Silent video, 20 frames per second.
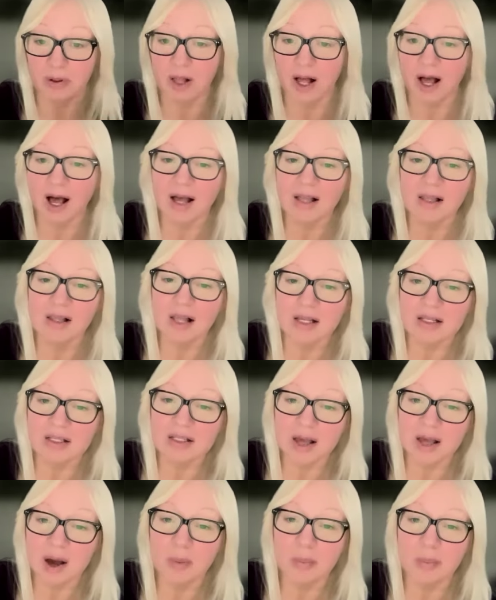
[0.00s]
highlights
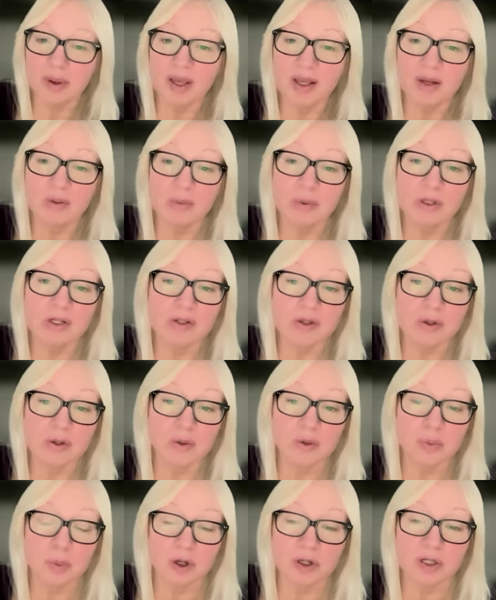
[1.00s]
how paid
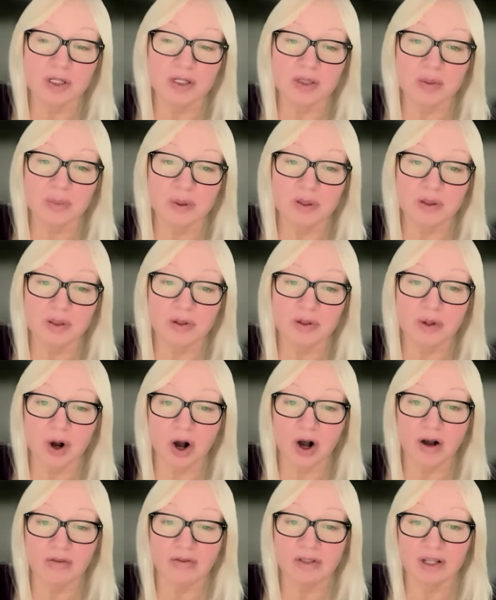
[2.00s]
research participants are
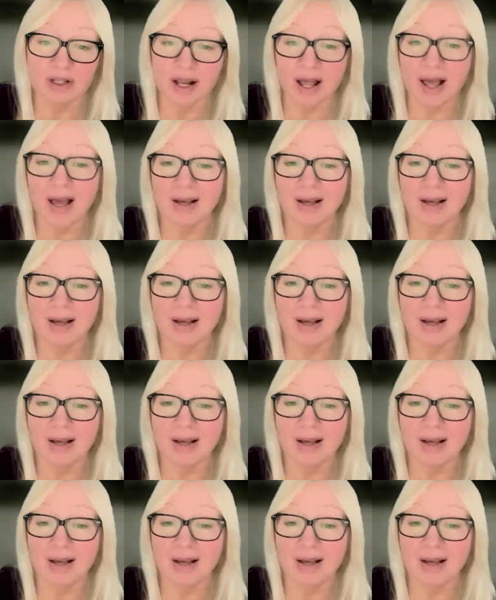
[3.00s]
often